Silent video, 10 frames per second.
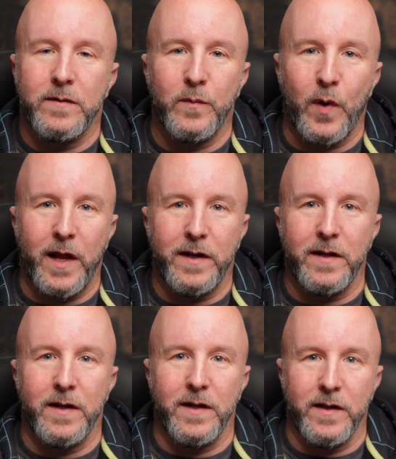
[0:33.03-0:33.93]
What I
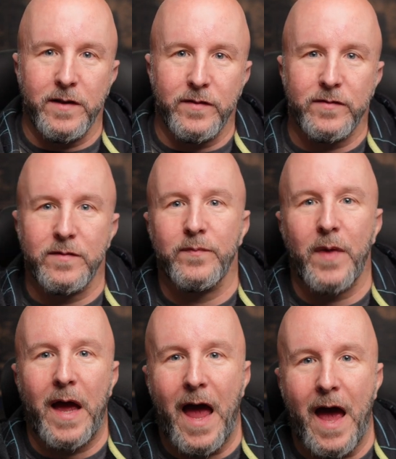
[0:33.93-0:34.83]
did is
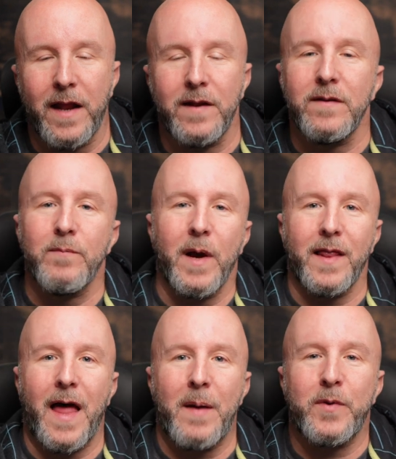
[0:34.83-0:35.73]
I had my
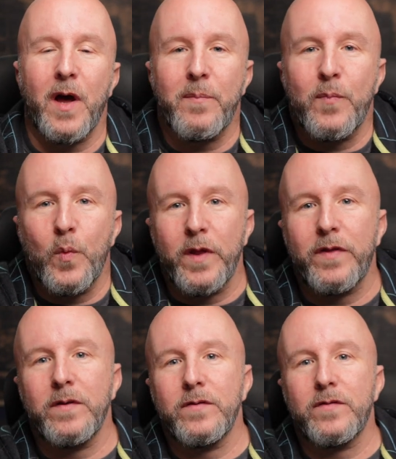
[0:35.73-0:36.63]
laptop
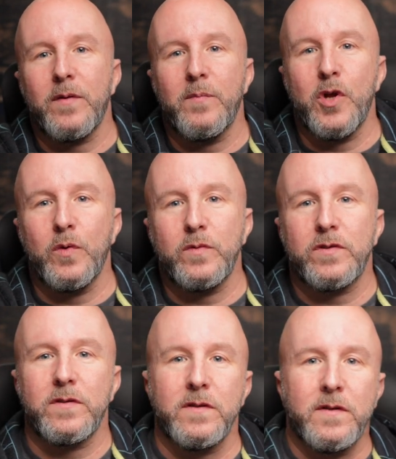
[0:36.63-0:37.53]
with some
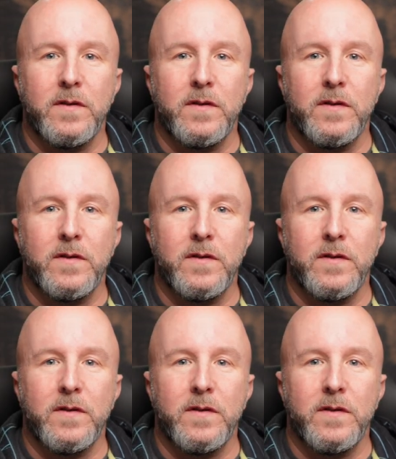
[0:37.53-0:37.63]
notes